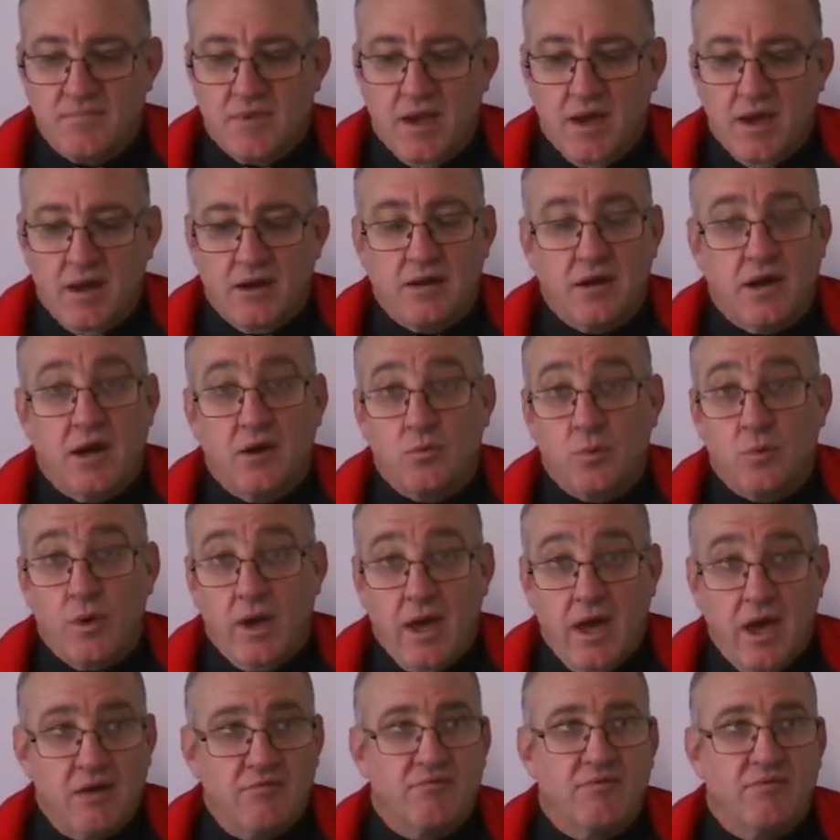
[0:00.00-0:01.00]
And we
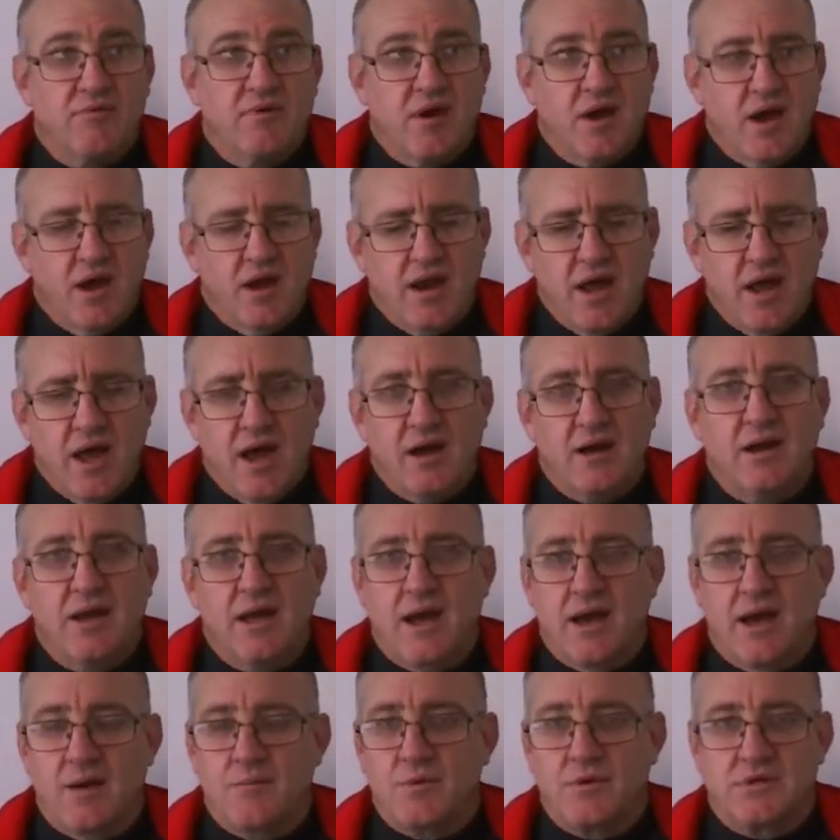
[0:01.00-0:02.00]
have an ugly
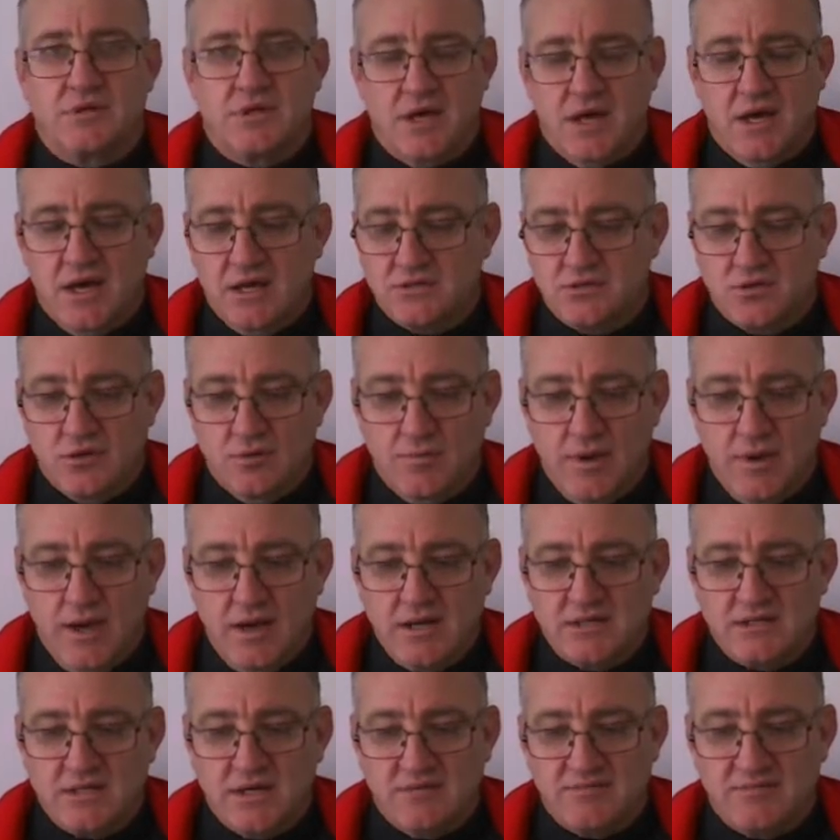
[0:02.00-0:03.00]
habit as
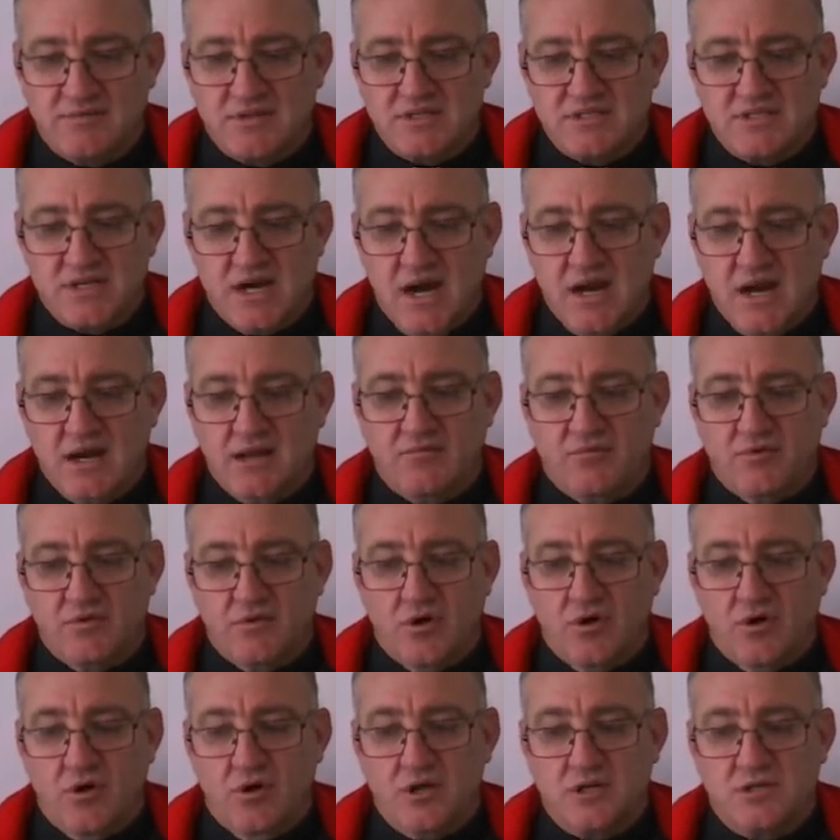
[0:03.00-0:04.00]
humanity of deciding for
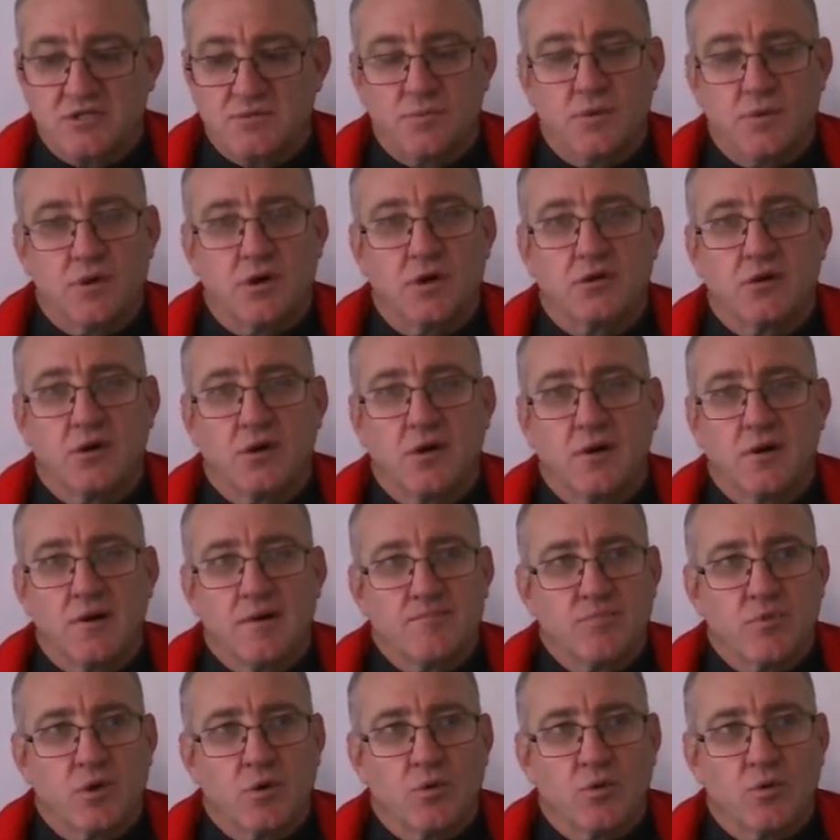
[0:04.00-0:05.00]
the Holy Spirit
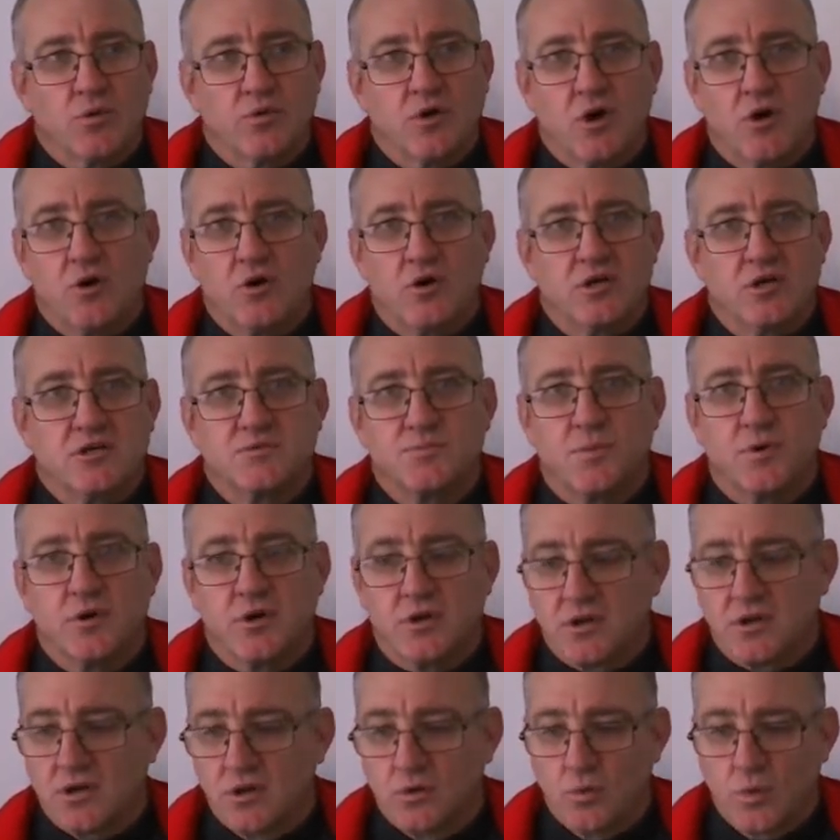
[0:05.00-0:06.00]
who the Holy
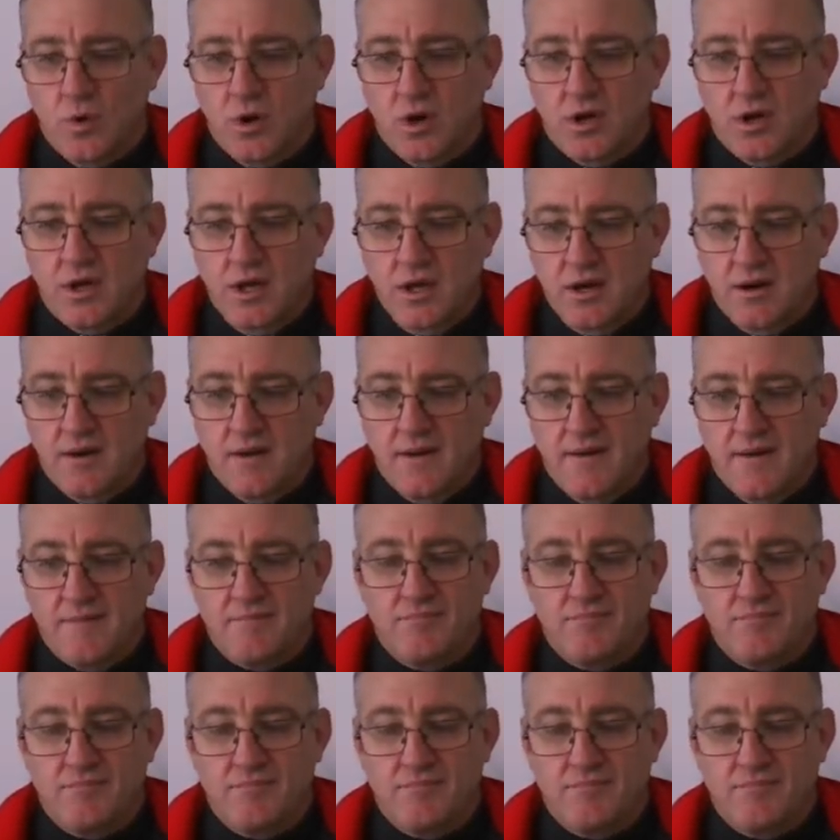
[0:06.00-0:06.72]
Spirit can work in.